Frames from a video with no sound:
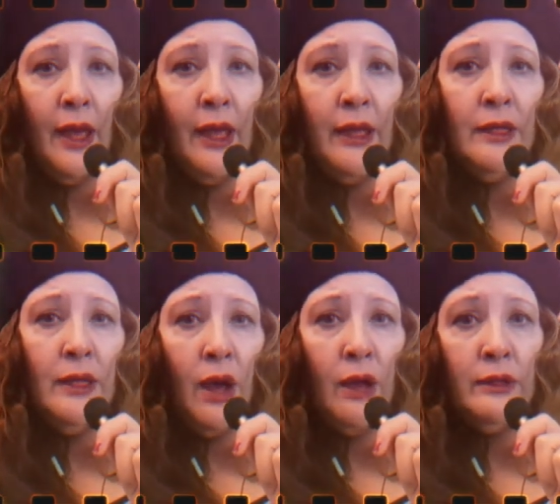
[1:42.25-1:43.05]

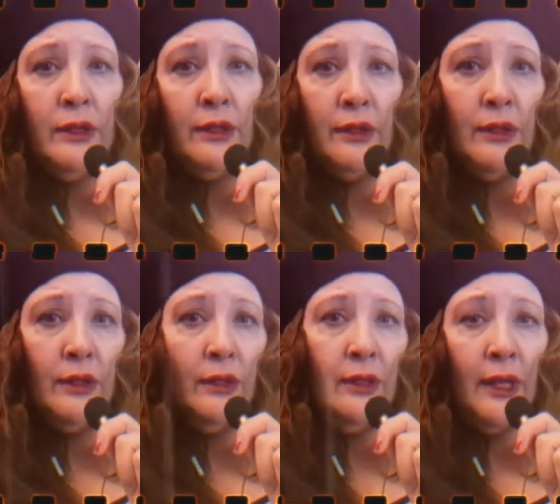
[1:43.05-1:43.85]
Hang on,
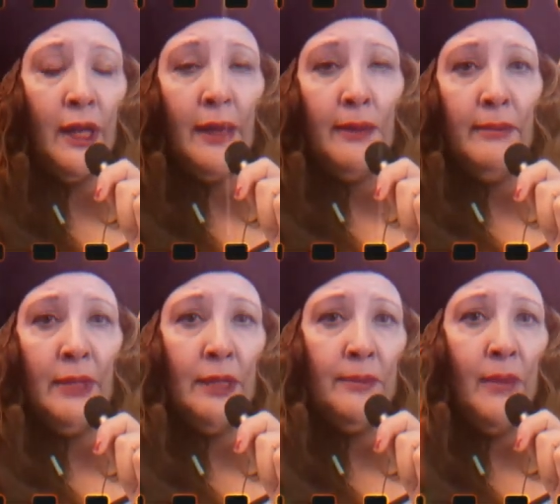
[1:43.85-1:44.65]
girl,
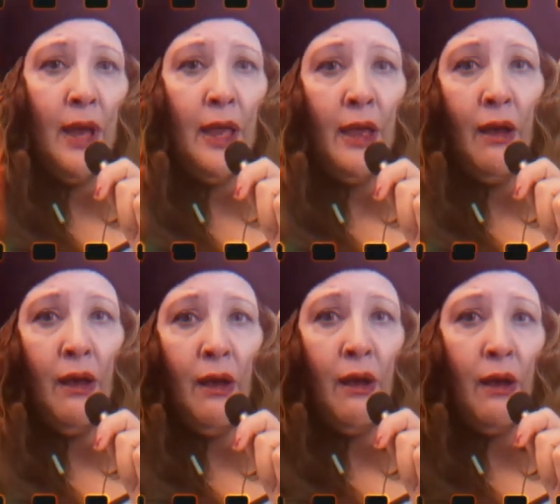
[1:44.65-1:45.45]
meet my
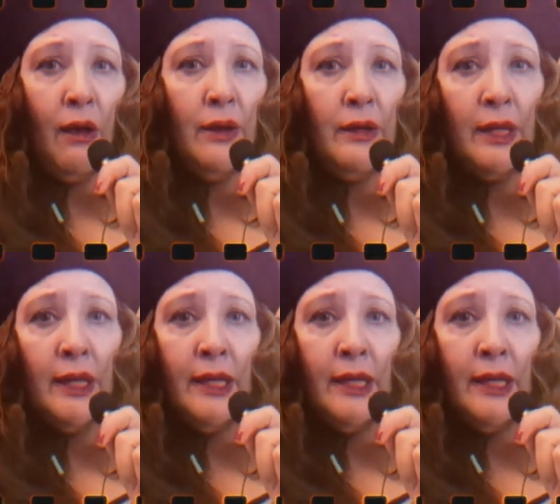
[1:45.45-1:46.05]
heart.